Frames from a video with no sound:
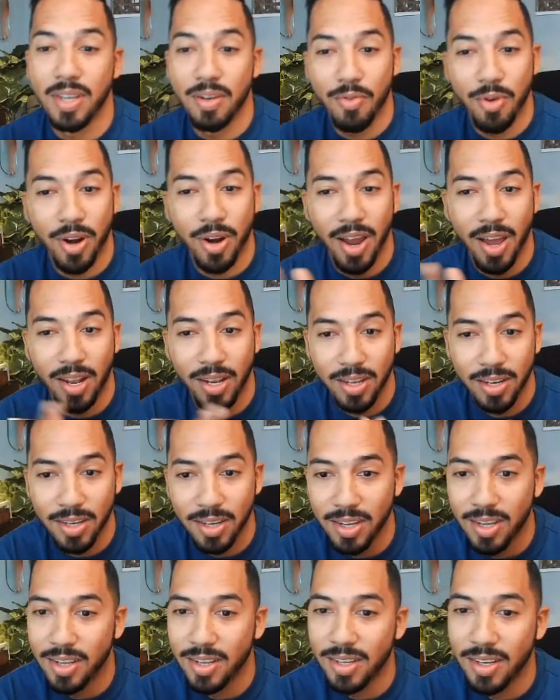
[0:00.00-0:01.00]
in Rhode
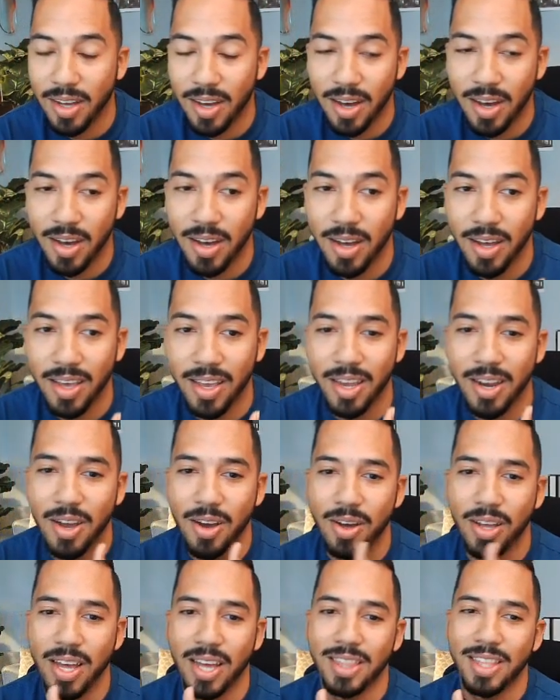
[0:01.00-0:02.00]
Island,
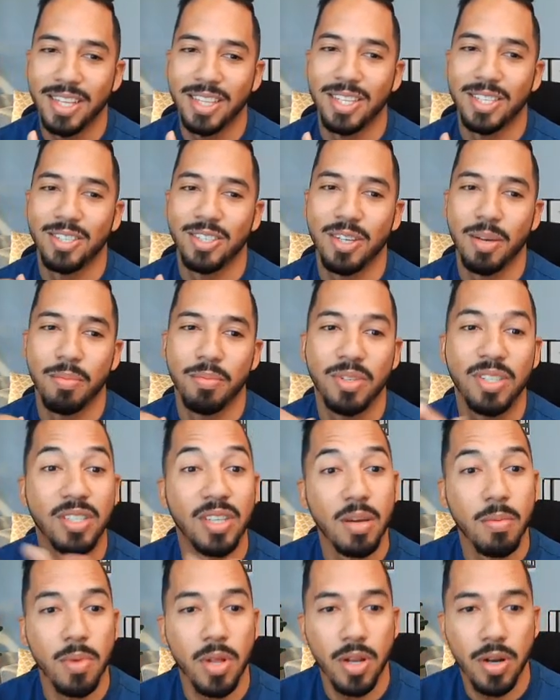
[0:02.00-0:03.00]
I think there's some
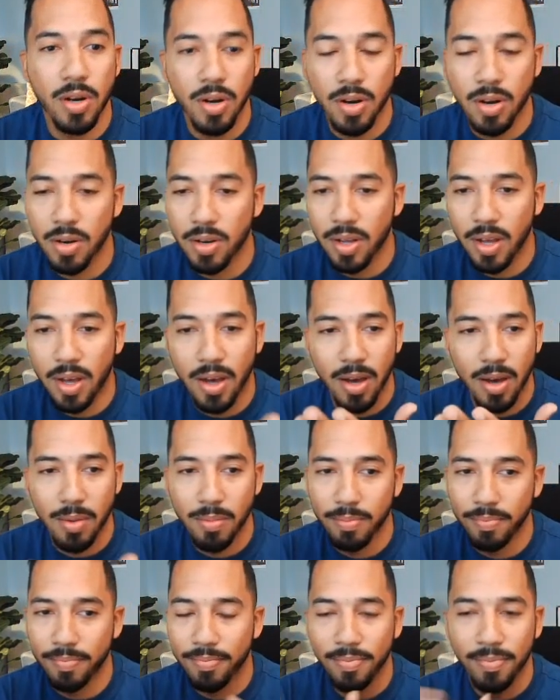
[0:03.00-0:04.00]
similar
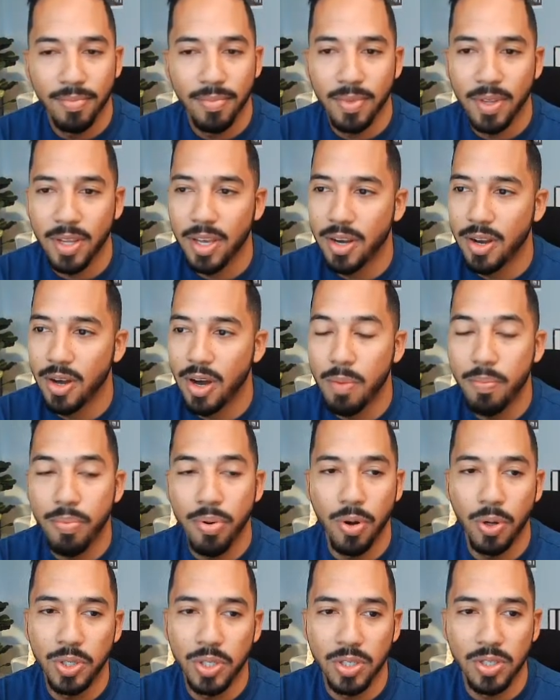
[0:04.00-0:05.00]

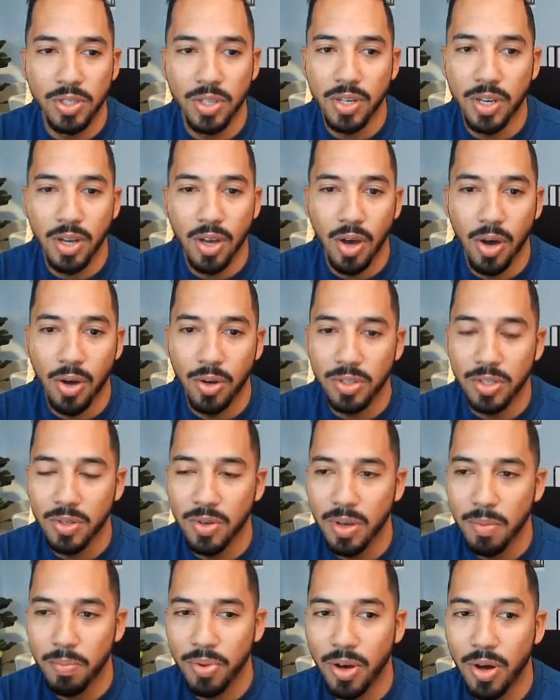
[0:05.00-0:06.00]
approaches you can go
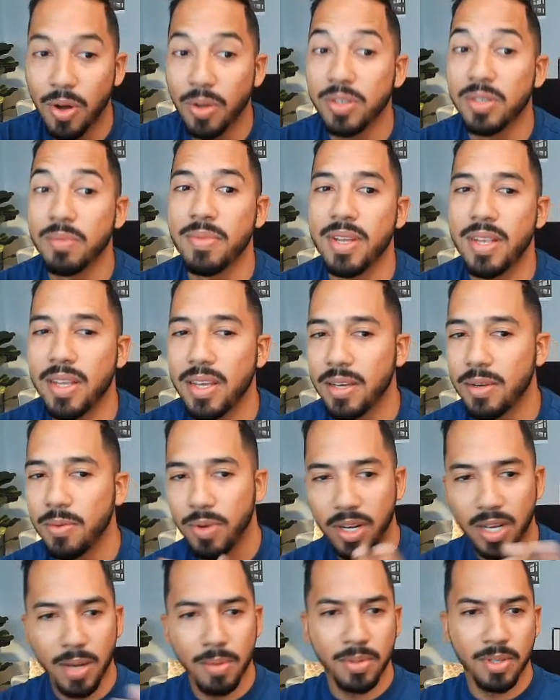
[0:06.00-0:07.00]
to it, but ultimately
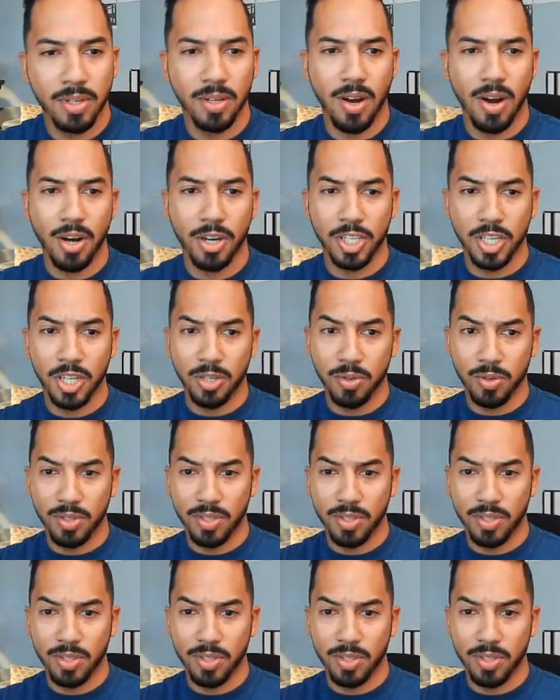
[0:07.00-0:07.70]
when it comes to architectural